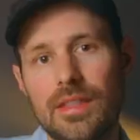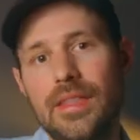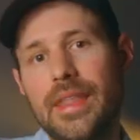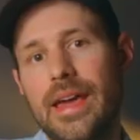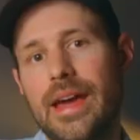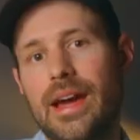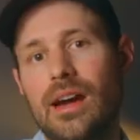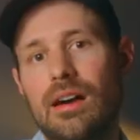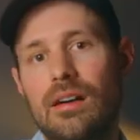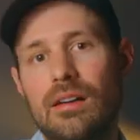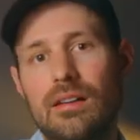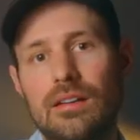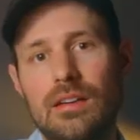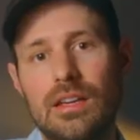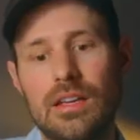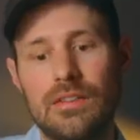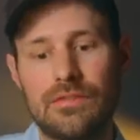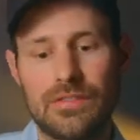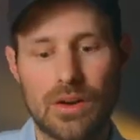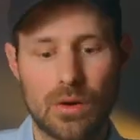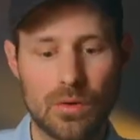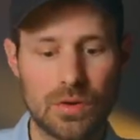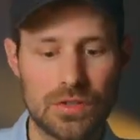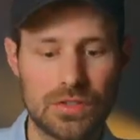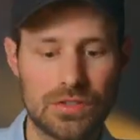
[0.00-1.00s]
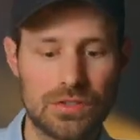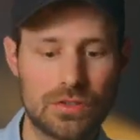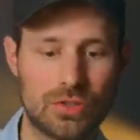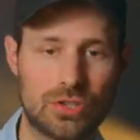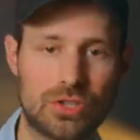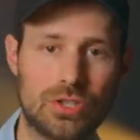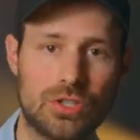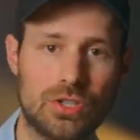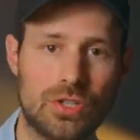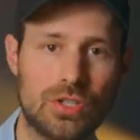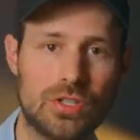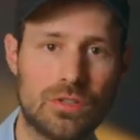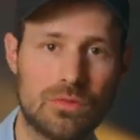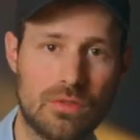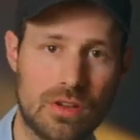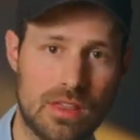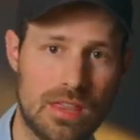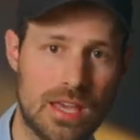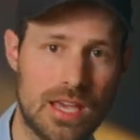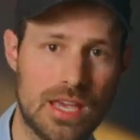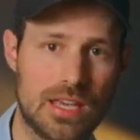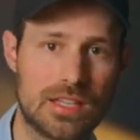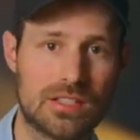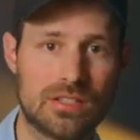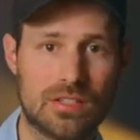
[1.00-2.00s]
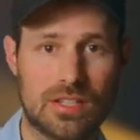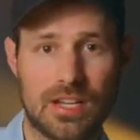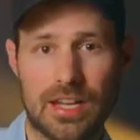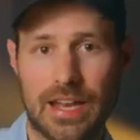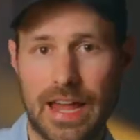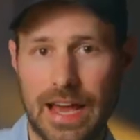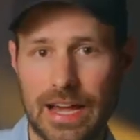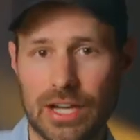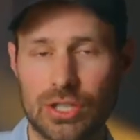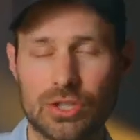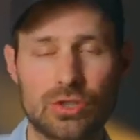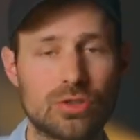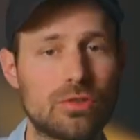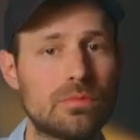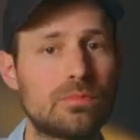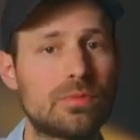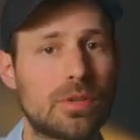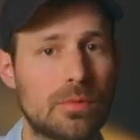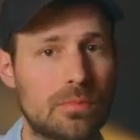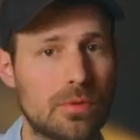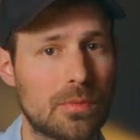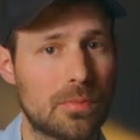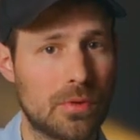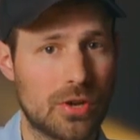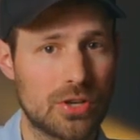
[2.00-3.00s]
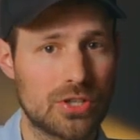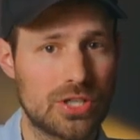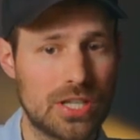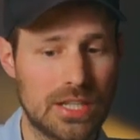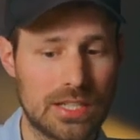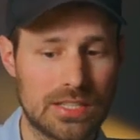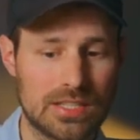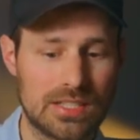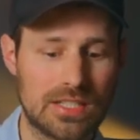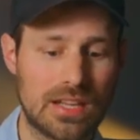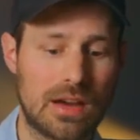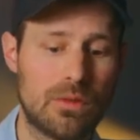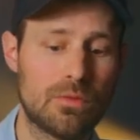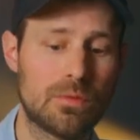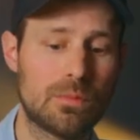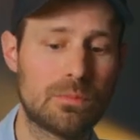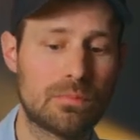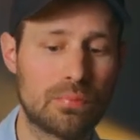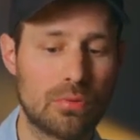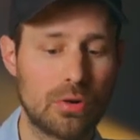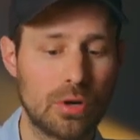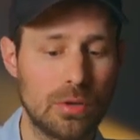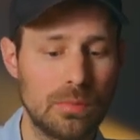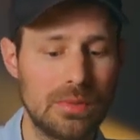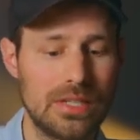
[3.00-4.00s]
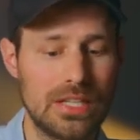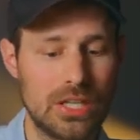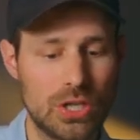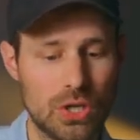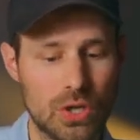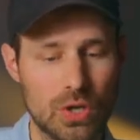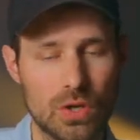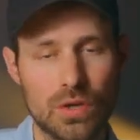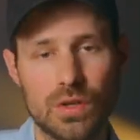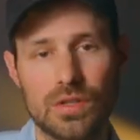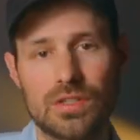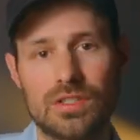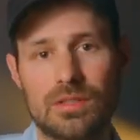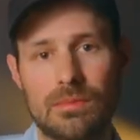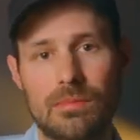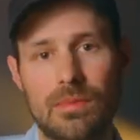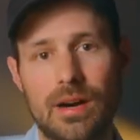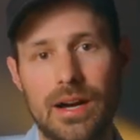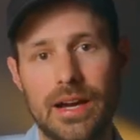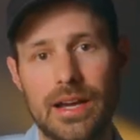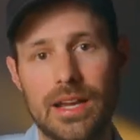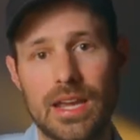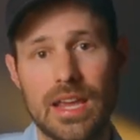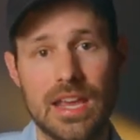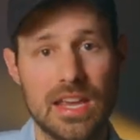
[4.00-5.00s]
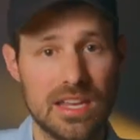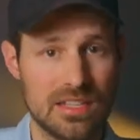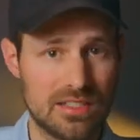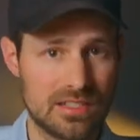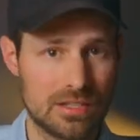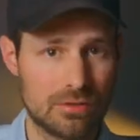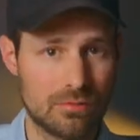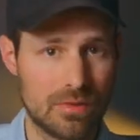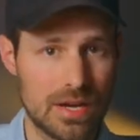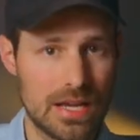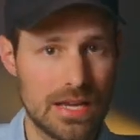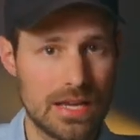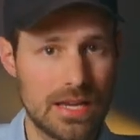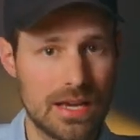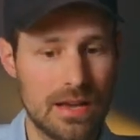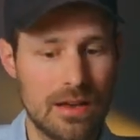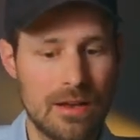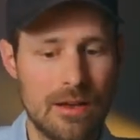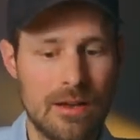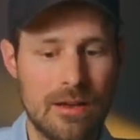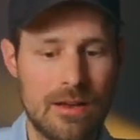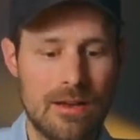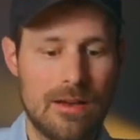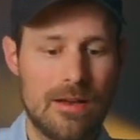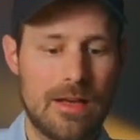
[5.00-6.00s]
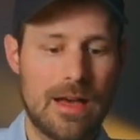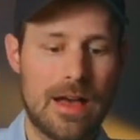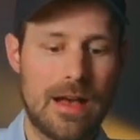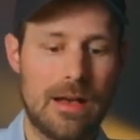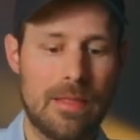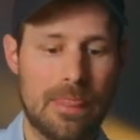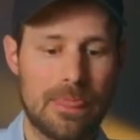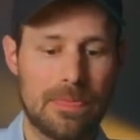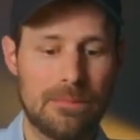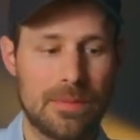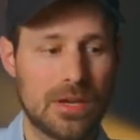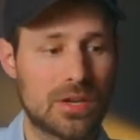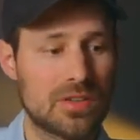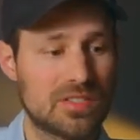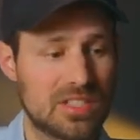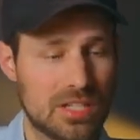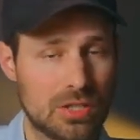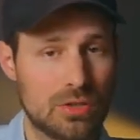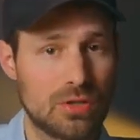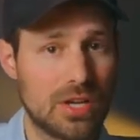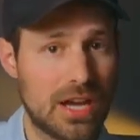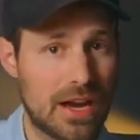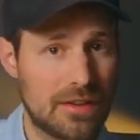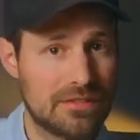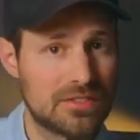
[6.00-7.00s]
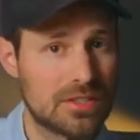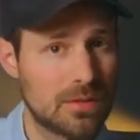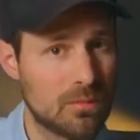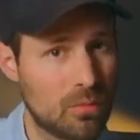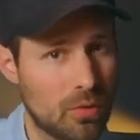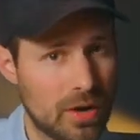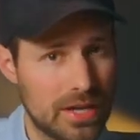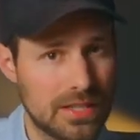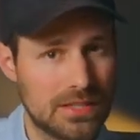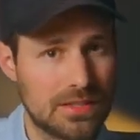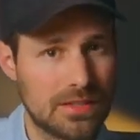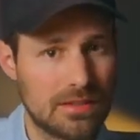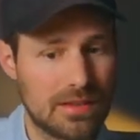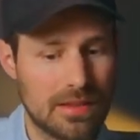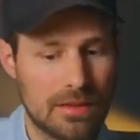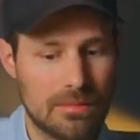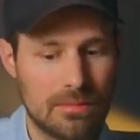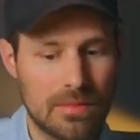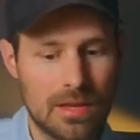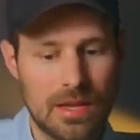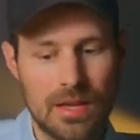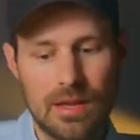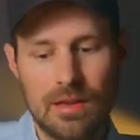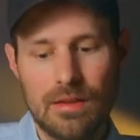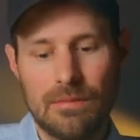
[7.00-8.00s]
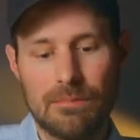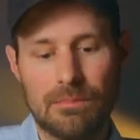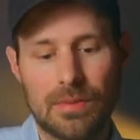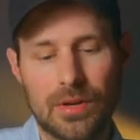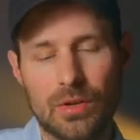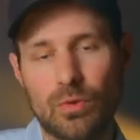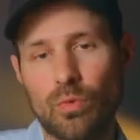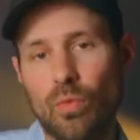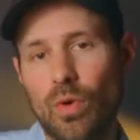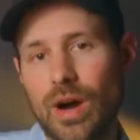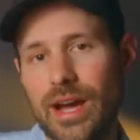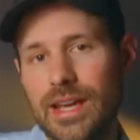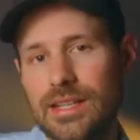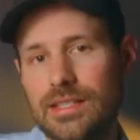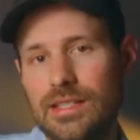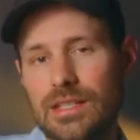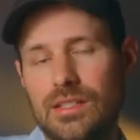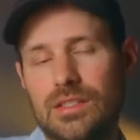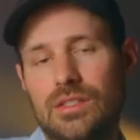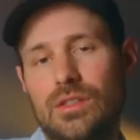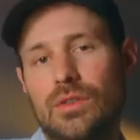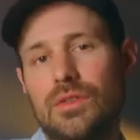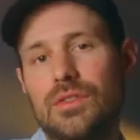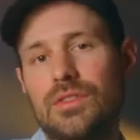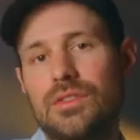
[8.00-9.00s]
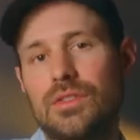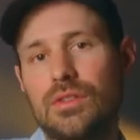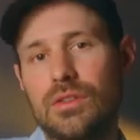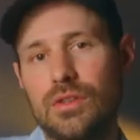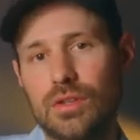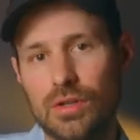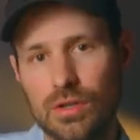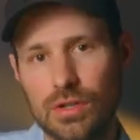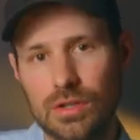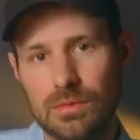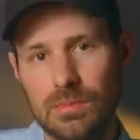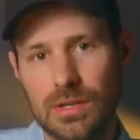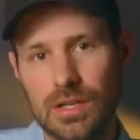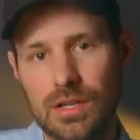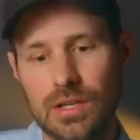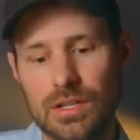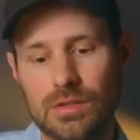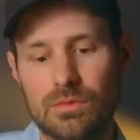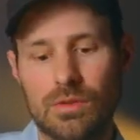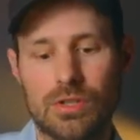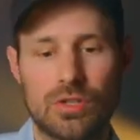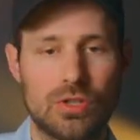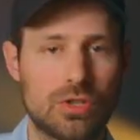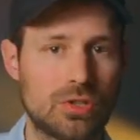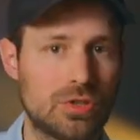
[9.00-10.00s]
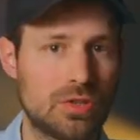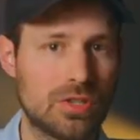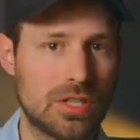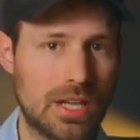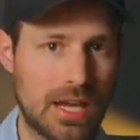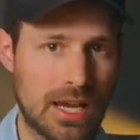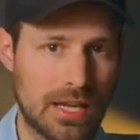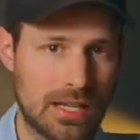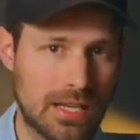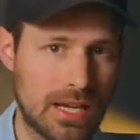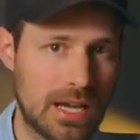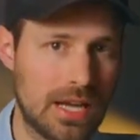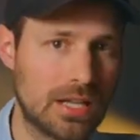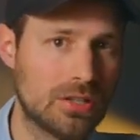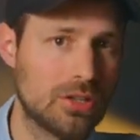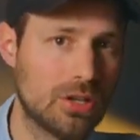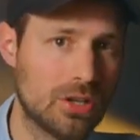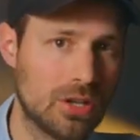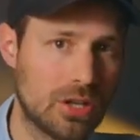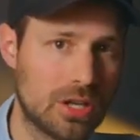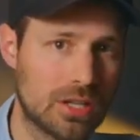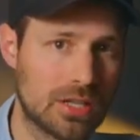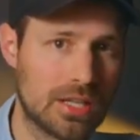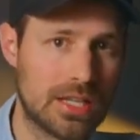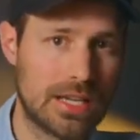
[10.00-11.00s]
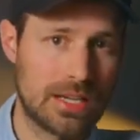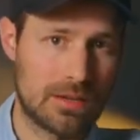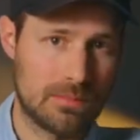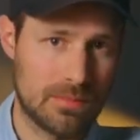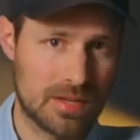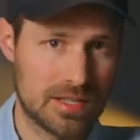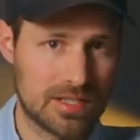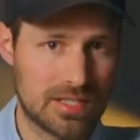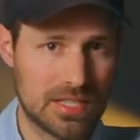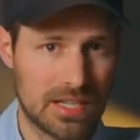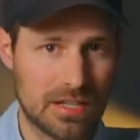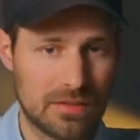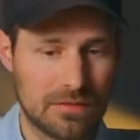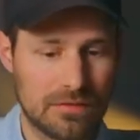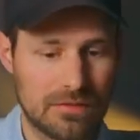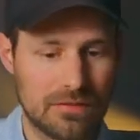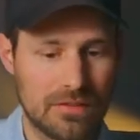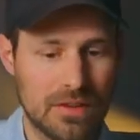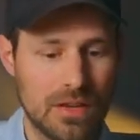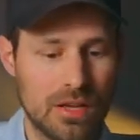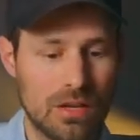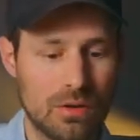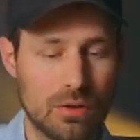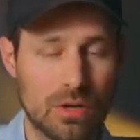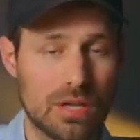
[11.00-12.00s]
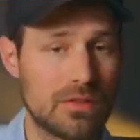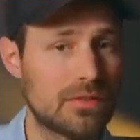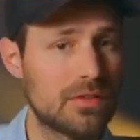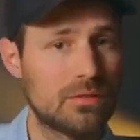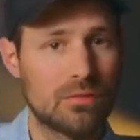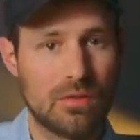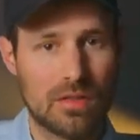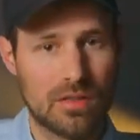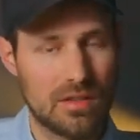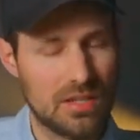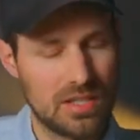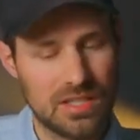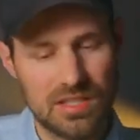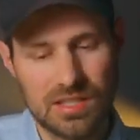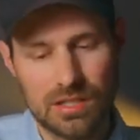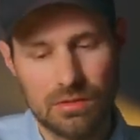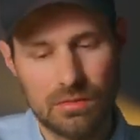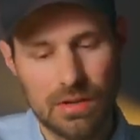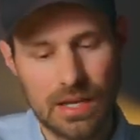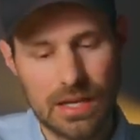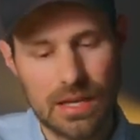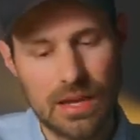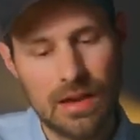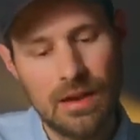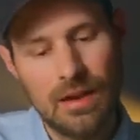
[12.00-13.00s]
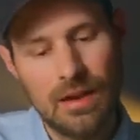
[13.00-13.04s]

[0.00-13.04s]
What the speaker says: Now, if I was to shoot with these on an actual proper project, I would probably use my Easy Rig, because they do have some weight to them, but weight is also good because when you shoot handheld a lot like myself, or even with an Easy Rig,